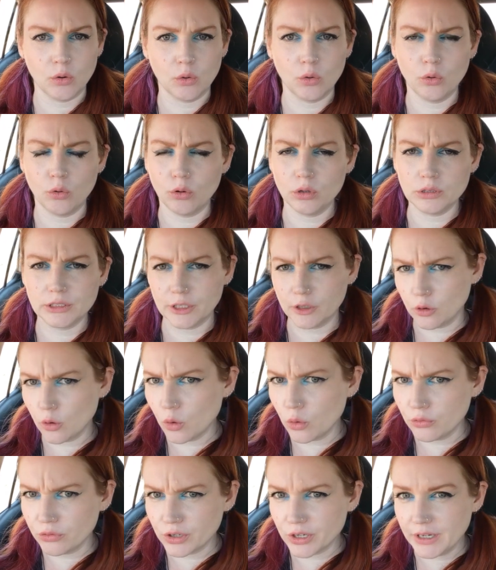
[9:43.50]
little
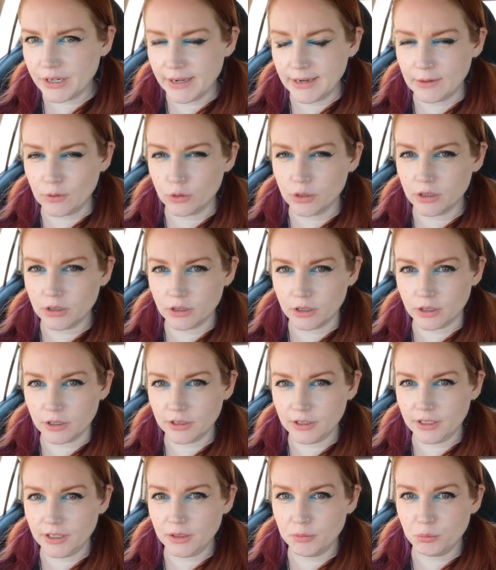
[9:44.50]
over an hour
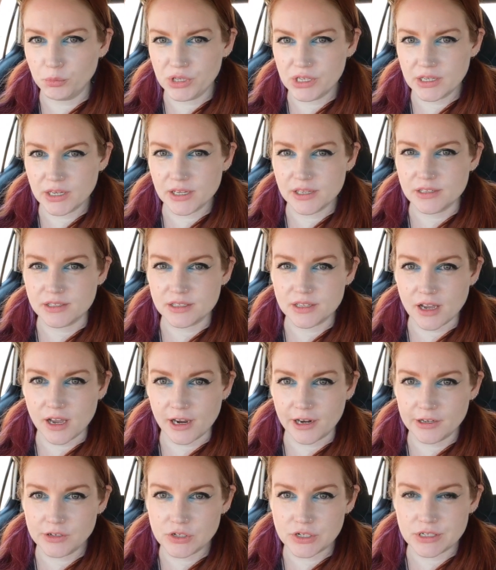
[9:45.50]
early because
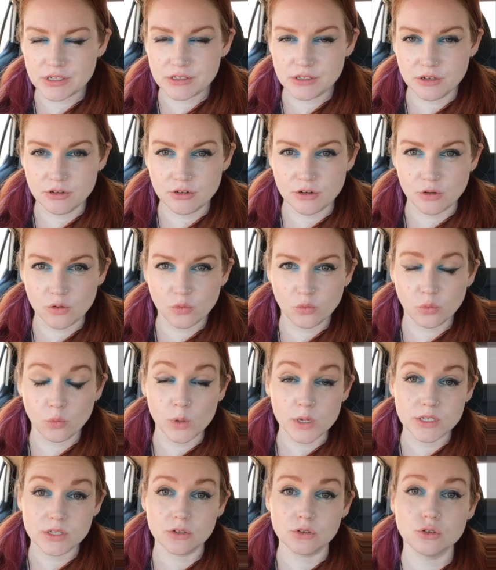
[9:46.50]
I just, you know,
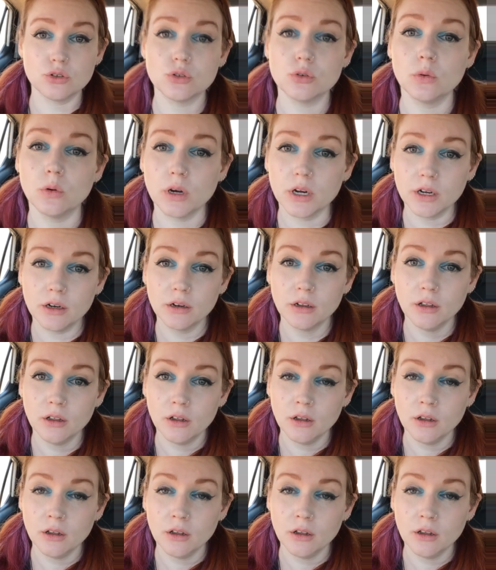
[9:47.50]
wasn't sure